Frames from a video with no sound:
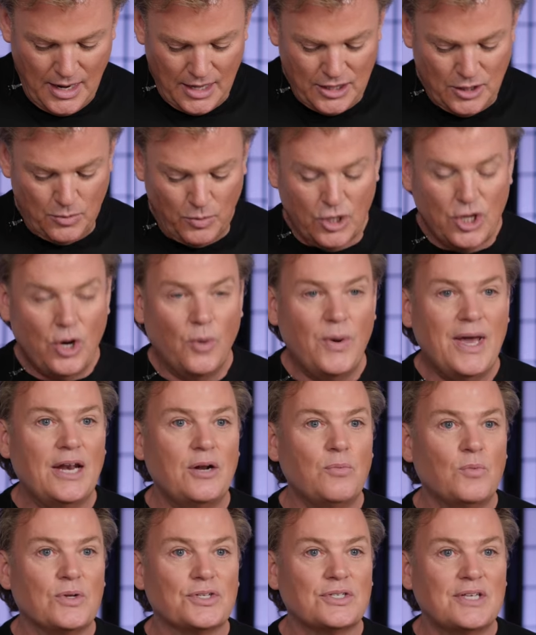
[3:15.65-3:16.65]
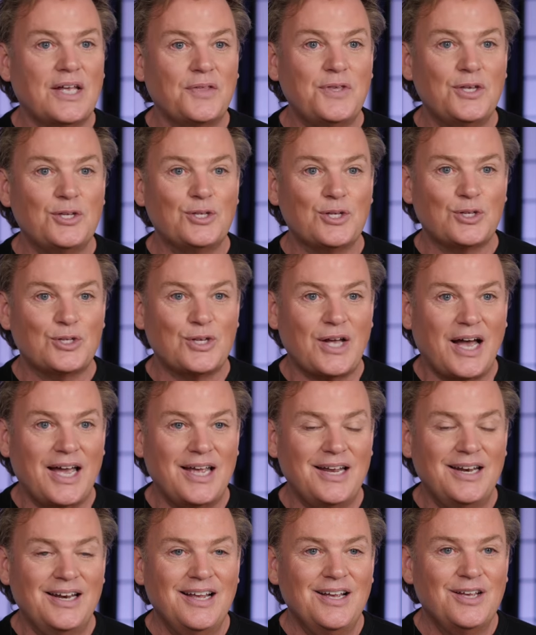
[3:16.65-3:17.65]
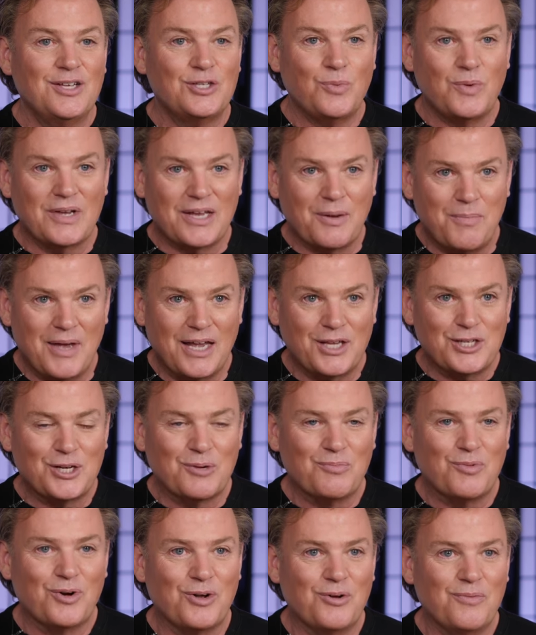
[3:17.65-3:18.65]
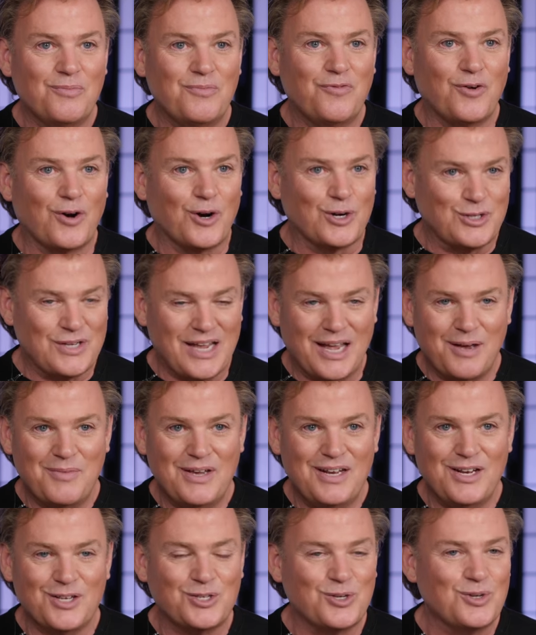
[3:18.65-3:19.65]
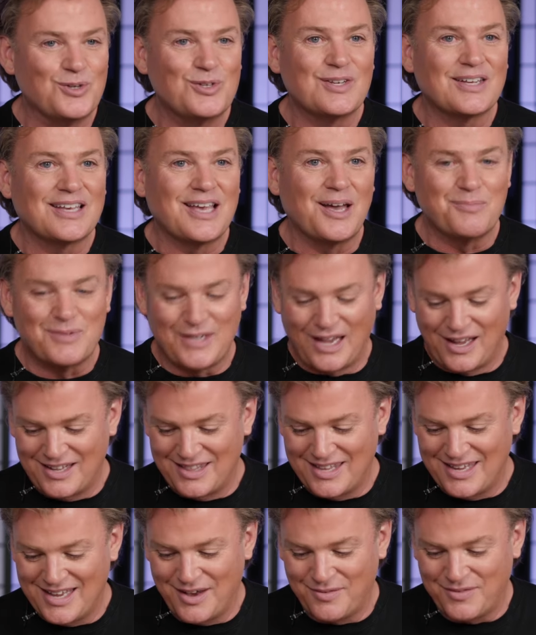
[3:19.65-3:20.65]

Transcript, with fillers: and then we'll go ahead and we'll set these aside so we can make some room for our salmon as soon as it comes out of the